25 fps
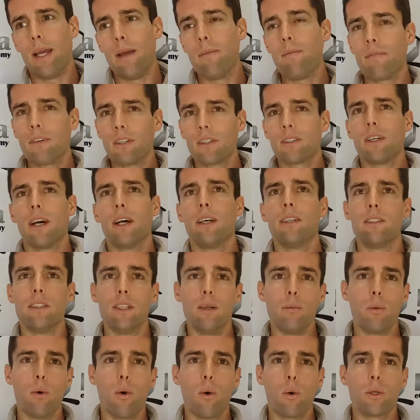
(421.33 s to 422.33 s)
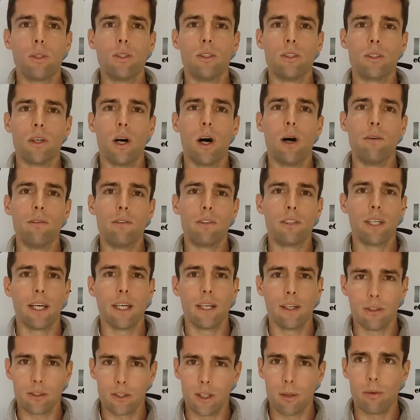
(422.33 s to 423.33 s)
emphasize the importance of staying
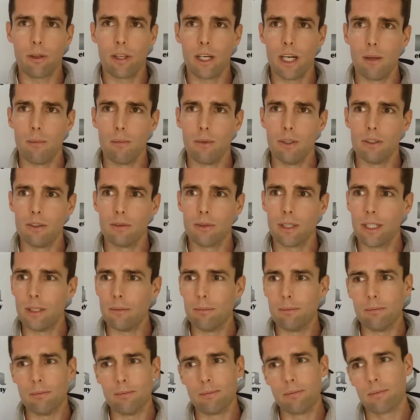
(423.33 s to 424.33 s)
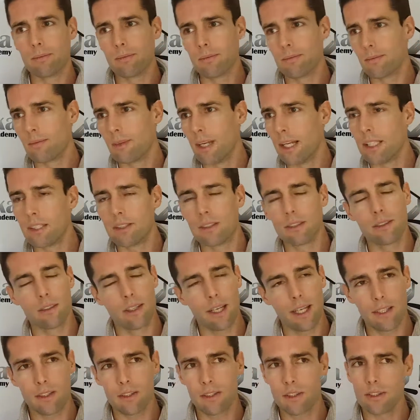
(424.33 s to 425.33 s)
on top of the numbers. Let's
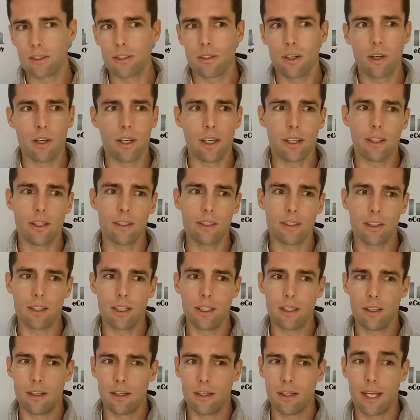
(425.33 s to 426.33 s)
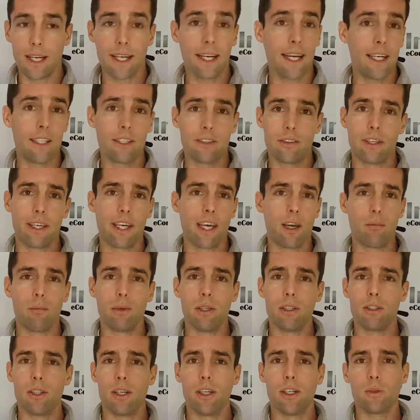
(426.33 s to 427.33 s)
just look at this that case of the
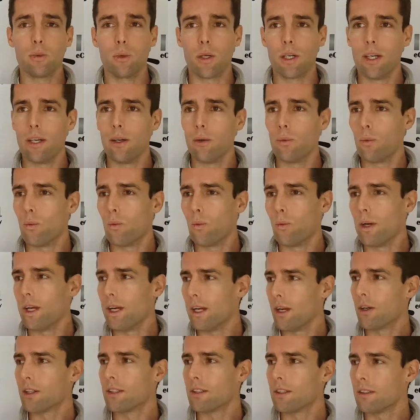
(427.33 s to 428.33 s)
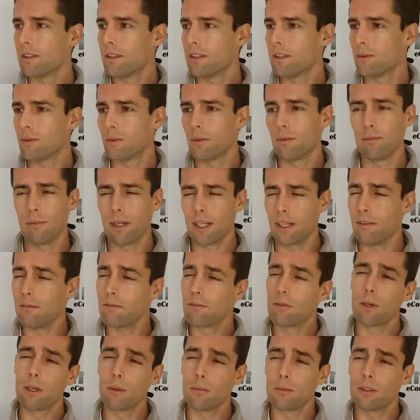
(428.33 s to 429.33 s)
camping chairs, where we looked at this, making
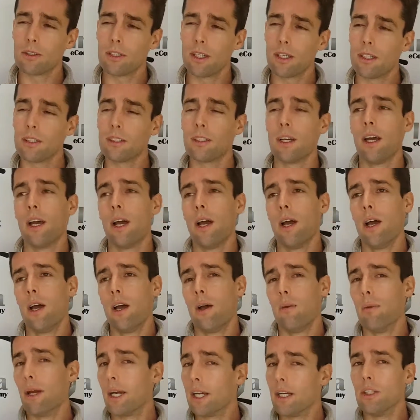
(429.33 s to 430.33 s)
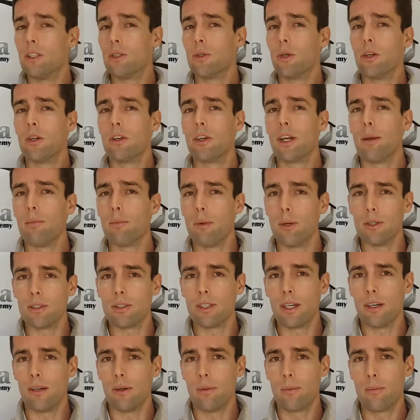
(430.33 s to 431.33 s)
40%, making 200 Rand per
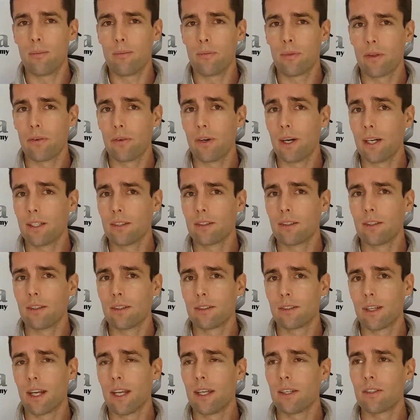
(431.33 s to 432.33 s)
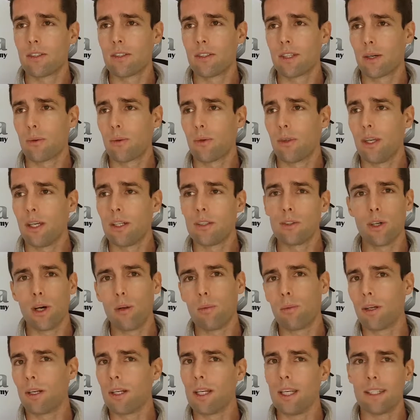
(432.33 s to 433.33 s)
sale, right? So let's stick with the
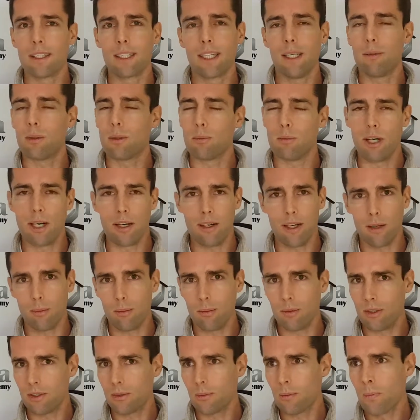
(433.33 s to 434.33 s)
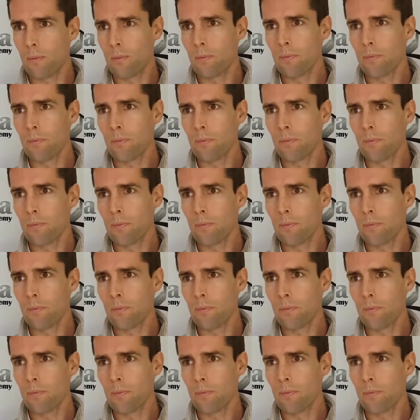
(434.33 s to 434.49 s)
example and let's keep some round numbers.